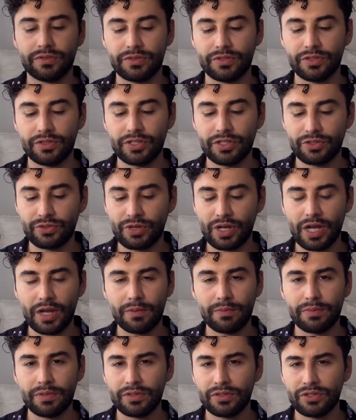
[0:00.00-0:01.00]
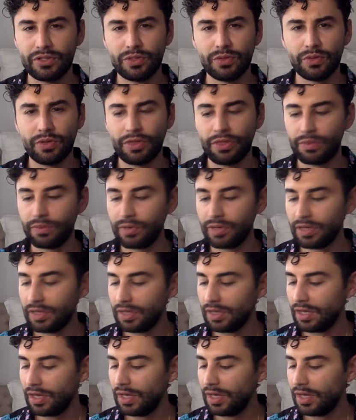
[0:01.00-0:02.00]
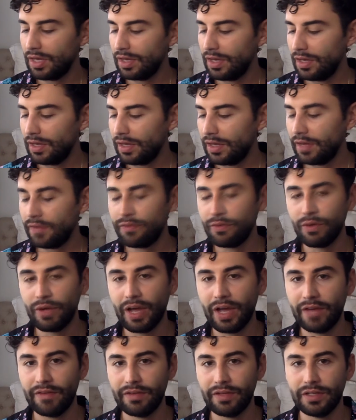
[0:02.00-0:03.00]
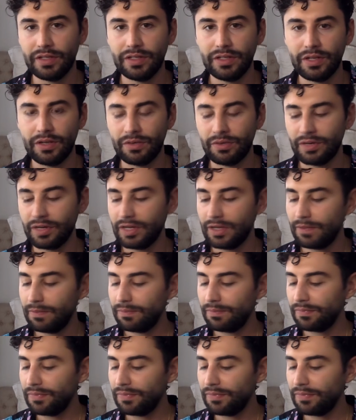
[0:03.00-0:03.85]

So just grab two or three if you have it, all right?